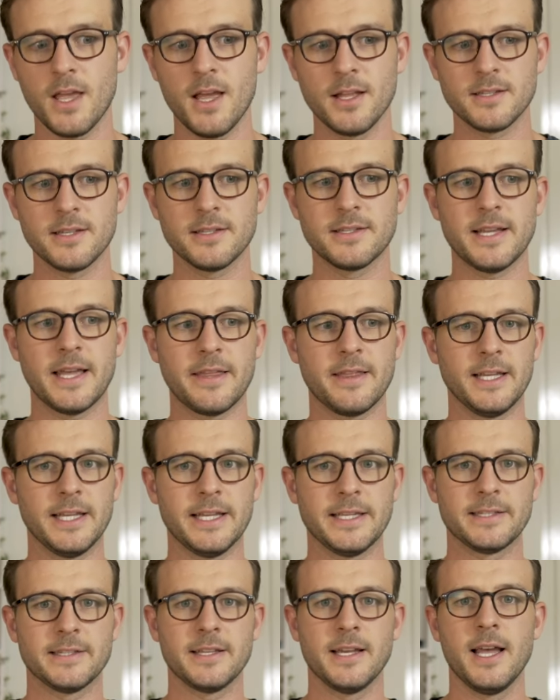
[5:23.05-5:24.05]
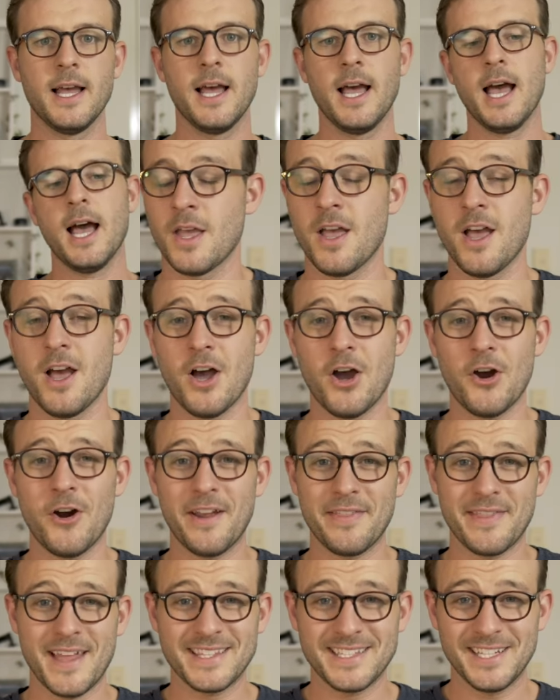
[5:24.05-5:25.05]
to say the least. All
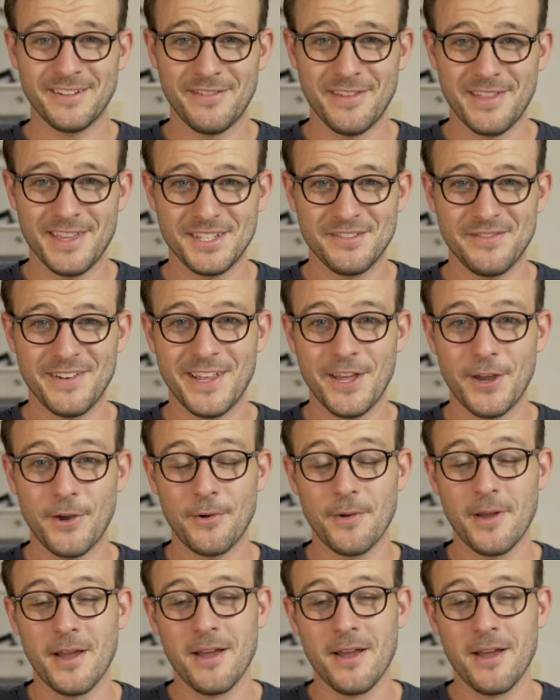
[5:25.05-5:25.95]
right, that's it for this video.